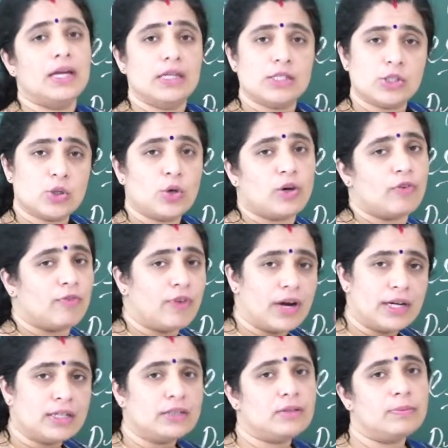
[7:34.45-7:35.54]
So
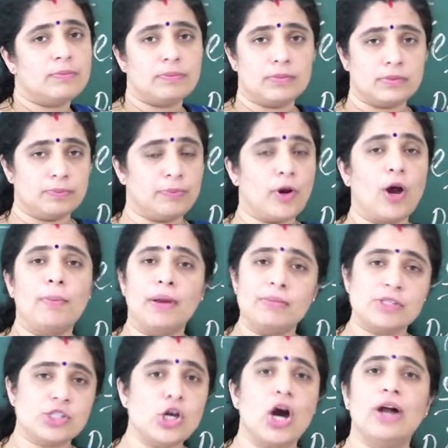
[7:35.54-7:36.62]
one problem
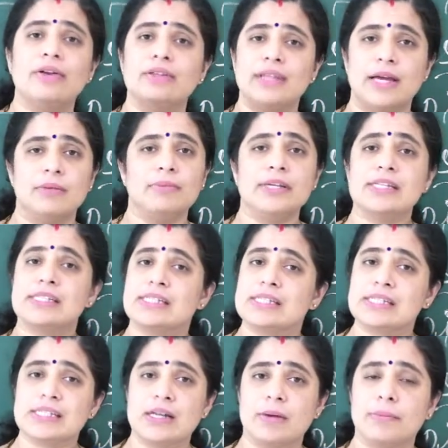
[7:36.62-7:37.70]
solved, that means
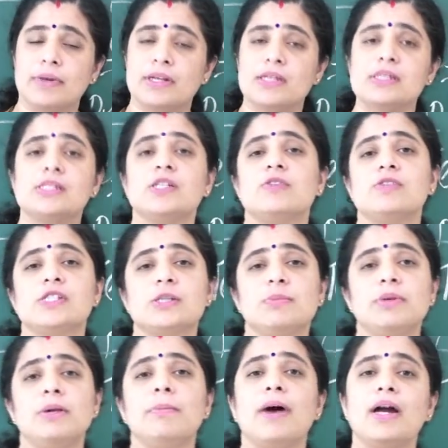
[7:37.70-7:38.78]
this number is
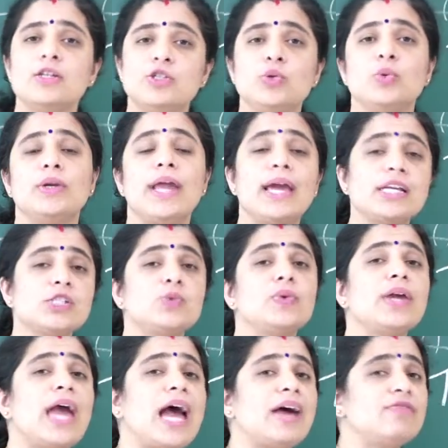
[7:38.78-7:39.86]
divisible by 2. Next
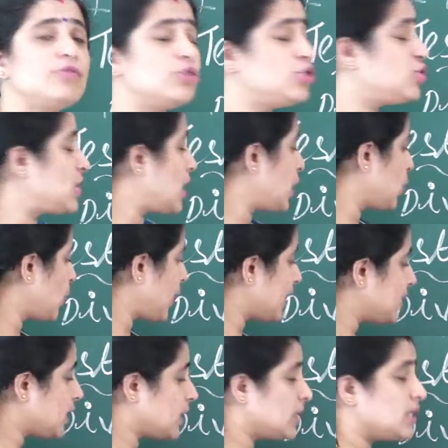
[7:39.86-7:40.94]
we have to check
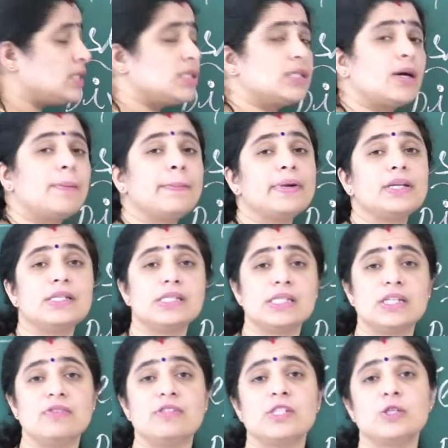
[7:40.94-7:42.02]
whether this number is
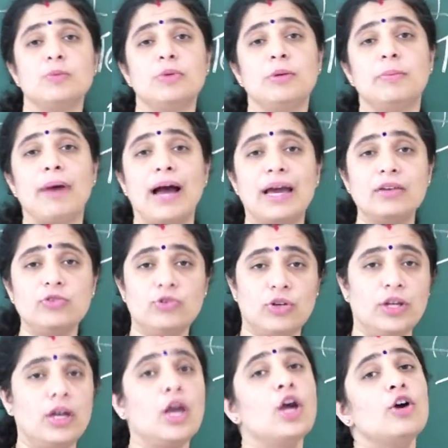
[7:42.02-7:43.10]
divisible by
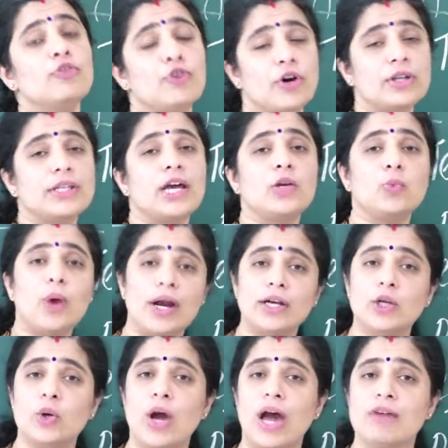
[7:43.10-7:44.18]
3. For that what
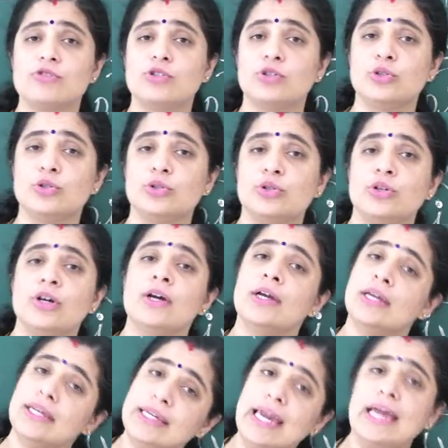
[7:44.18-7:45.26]
you have to do?
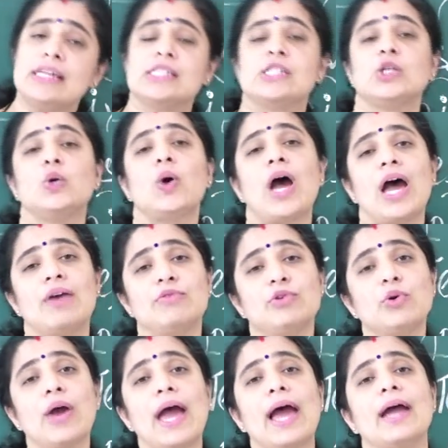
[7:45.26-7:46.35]
Yes, you have
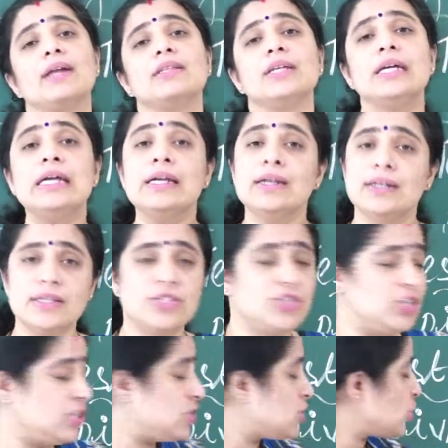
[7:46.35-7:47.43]
to add the
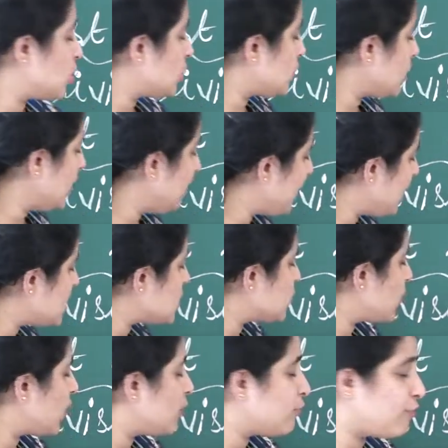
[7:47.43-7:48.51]
digits. So 3 plus
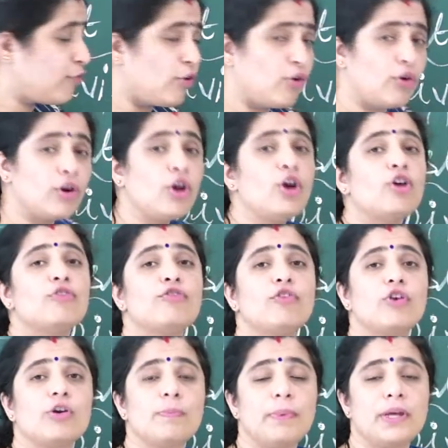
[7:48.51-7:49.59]
1 4,
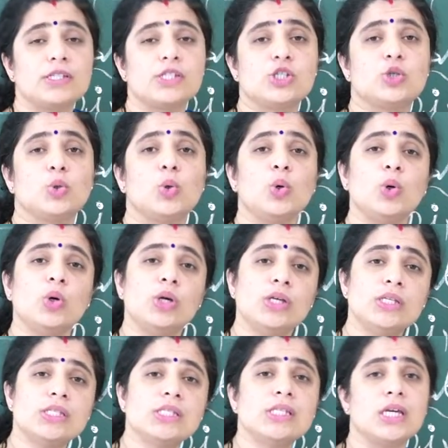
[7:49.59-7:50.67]
4 plus 2
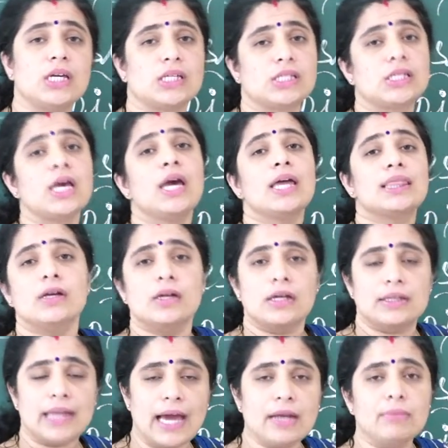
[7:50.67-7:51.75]
6.
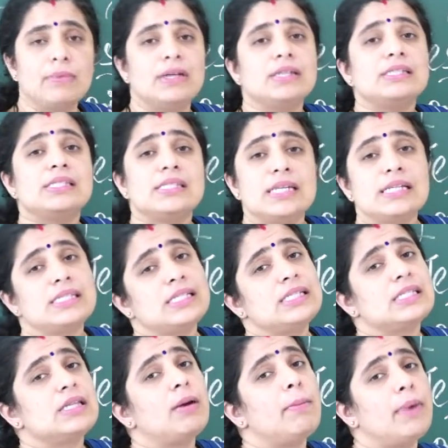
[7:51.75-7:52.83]
That means 6
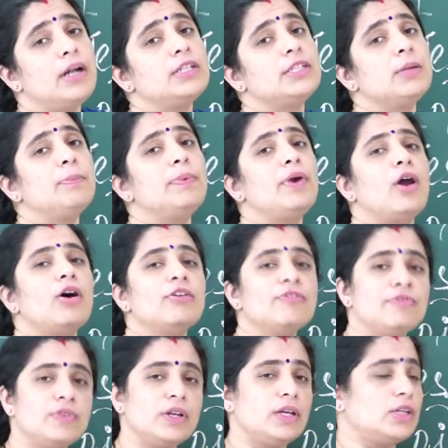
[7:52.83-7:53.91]
is the multiple
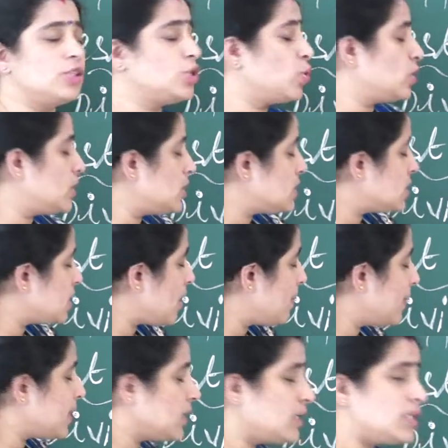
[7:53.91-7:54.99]
of 3. So this
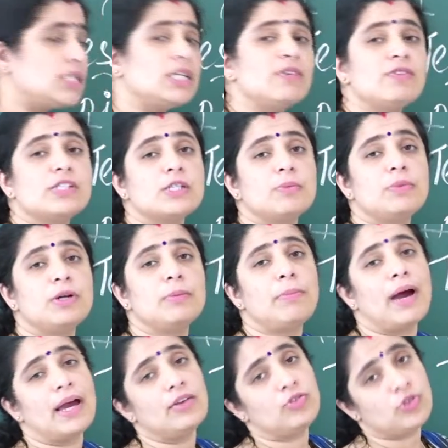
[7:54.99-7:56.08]
number is divisible
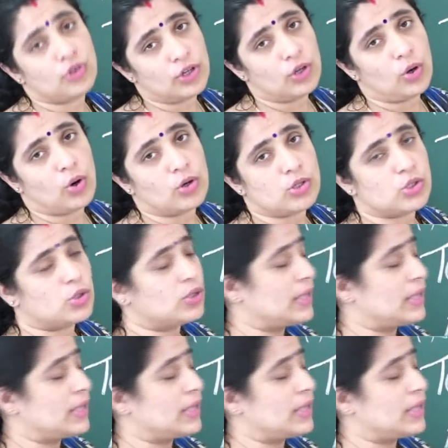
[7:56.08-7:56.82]
by 3 also.